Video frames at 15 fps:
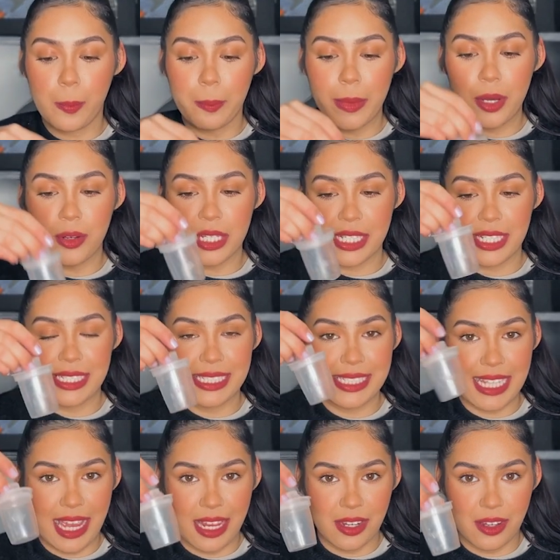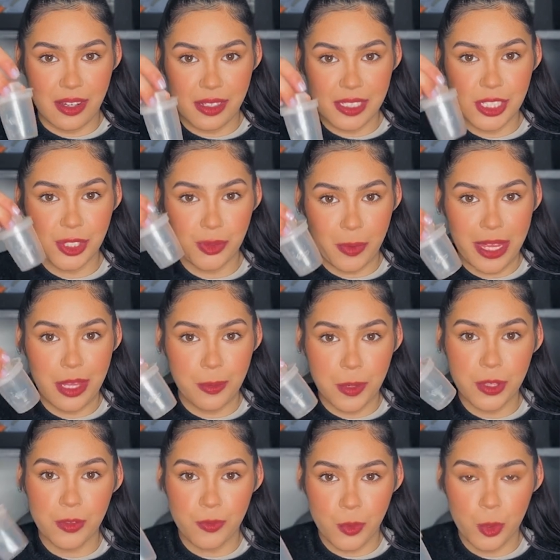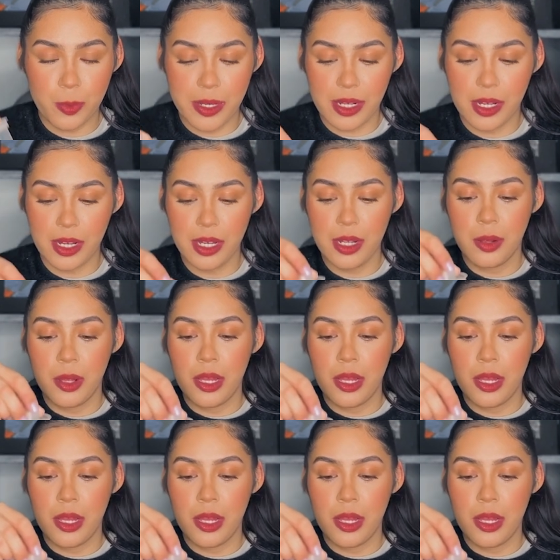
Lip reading: milk container, because it's where you put the formula,